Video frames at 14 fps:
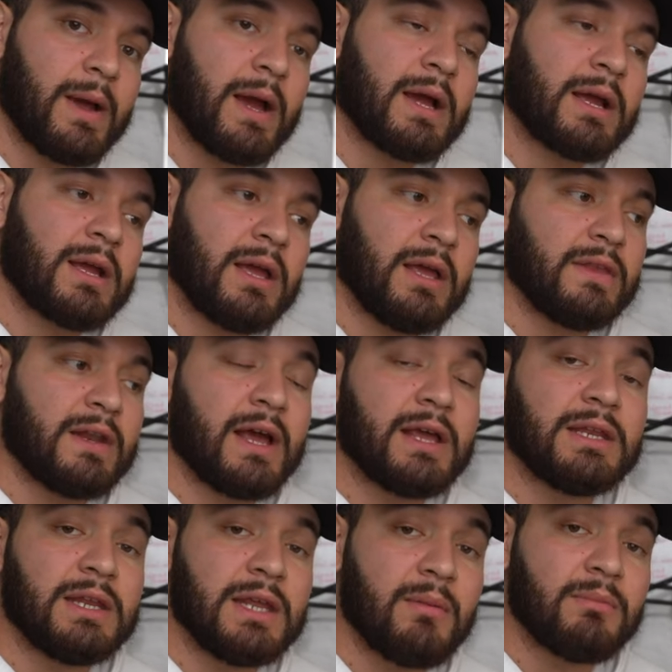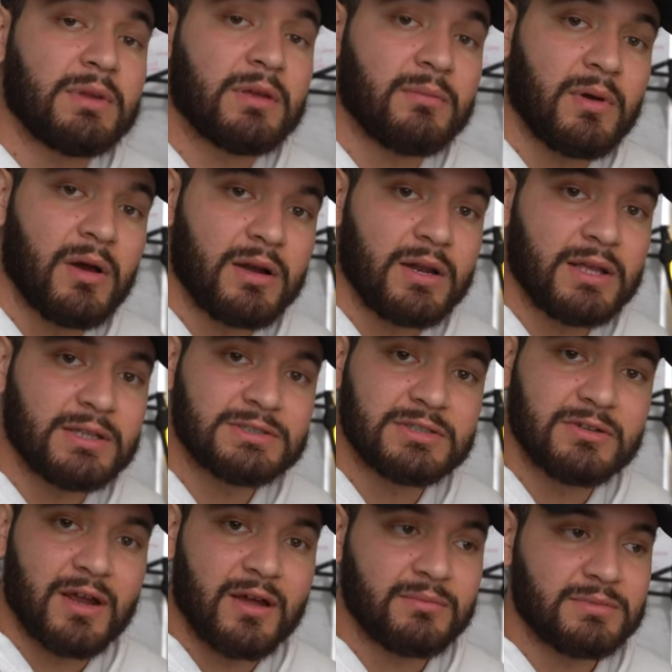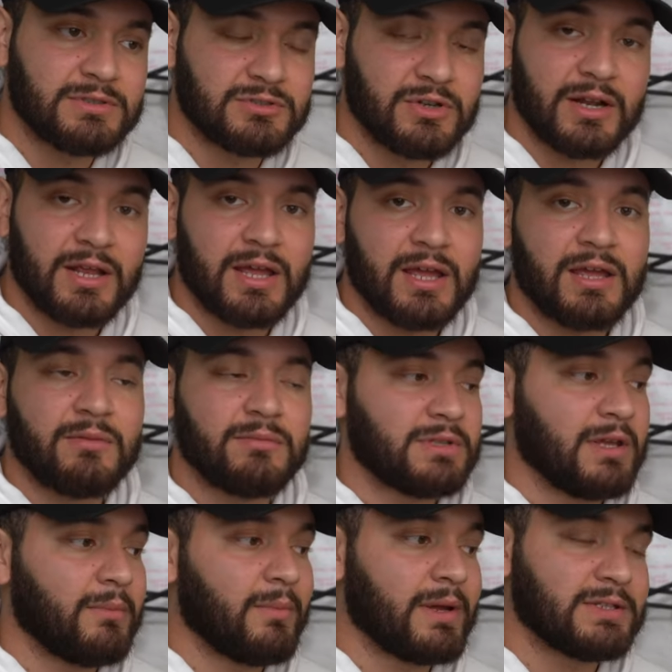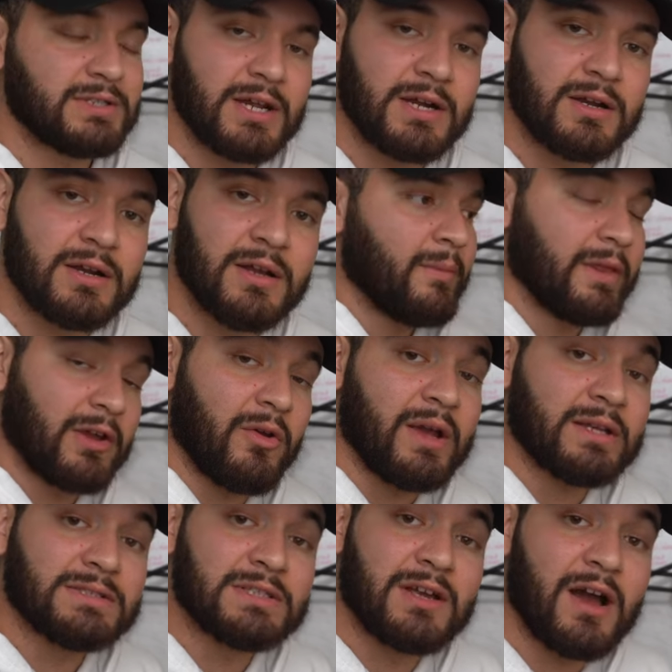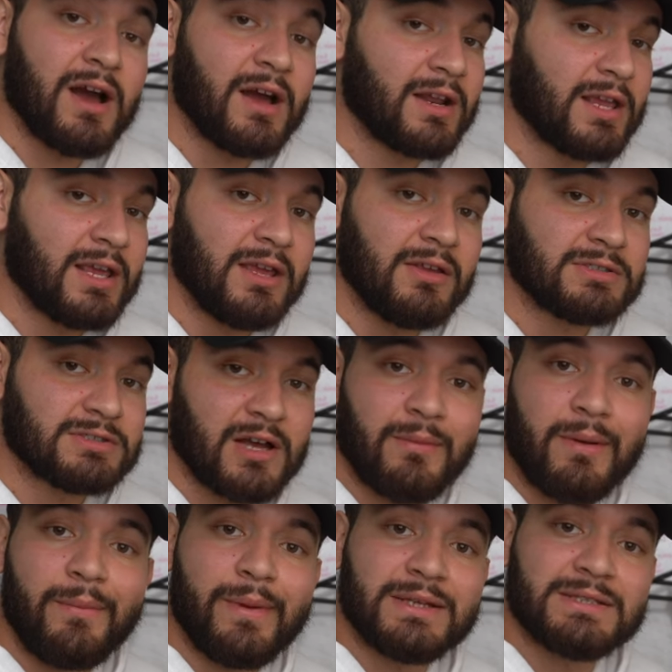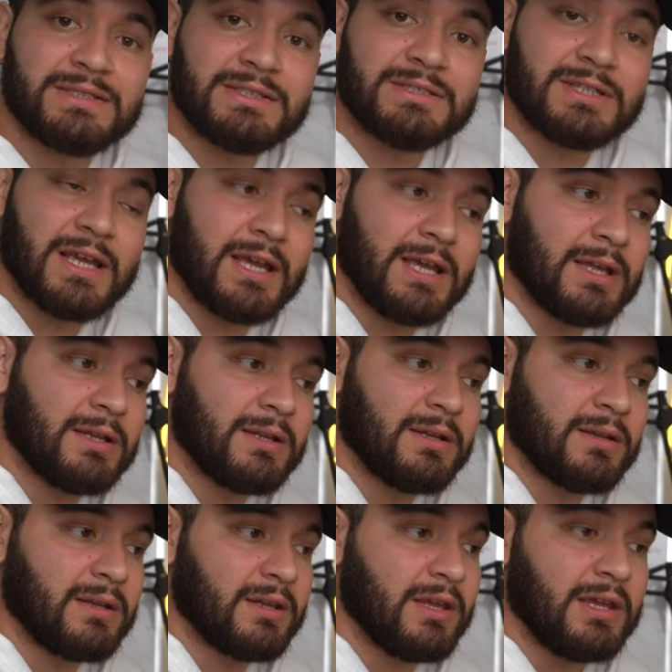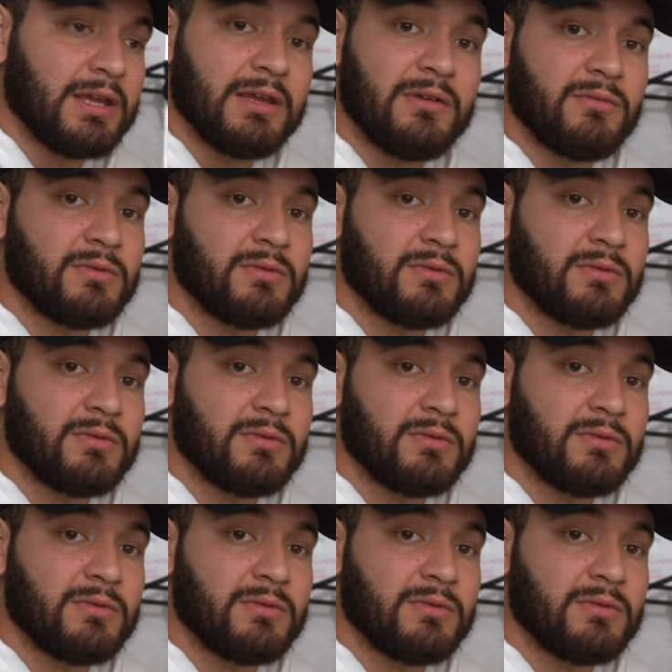back, and then I DM'd him on Instagram to try to get him in my chair. By the grace of God, he saw my message and he